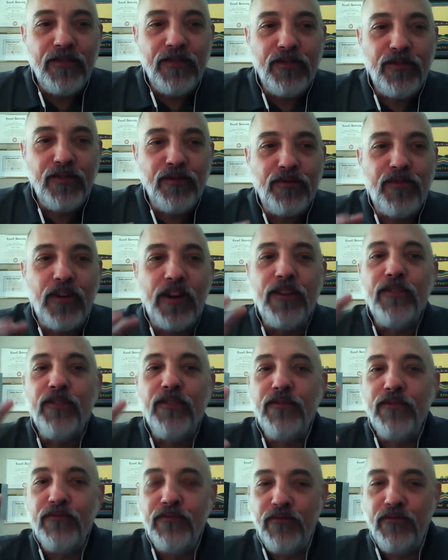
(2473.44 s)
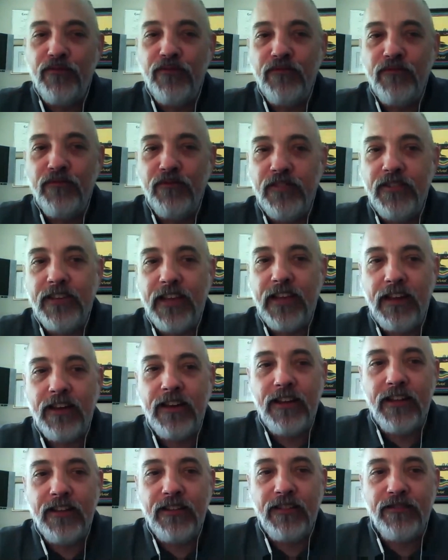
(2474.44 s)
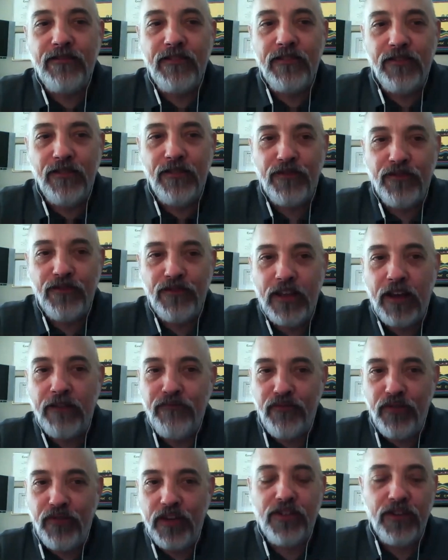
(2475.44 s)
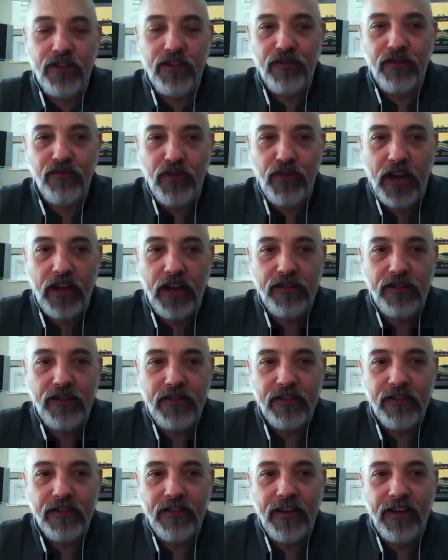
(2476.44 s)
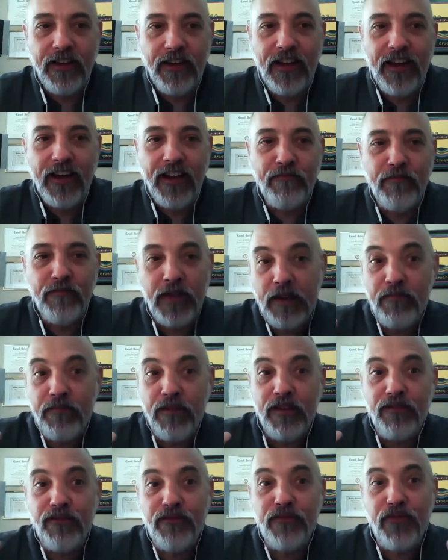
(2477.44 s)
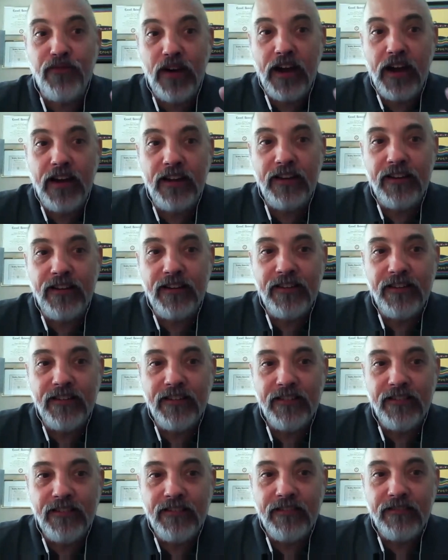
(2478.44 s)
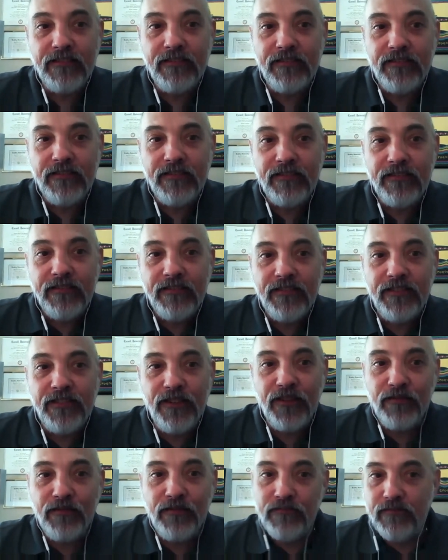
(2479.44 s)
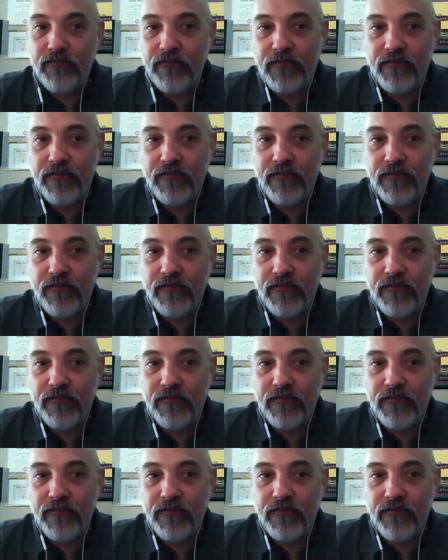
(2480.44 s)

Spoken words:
to try to get in, you know, into that vision range and maybe find, you know,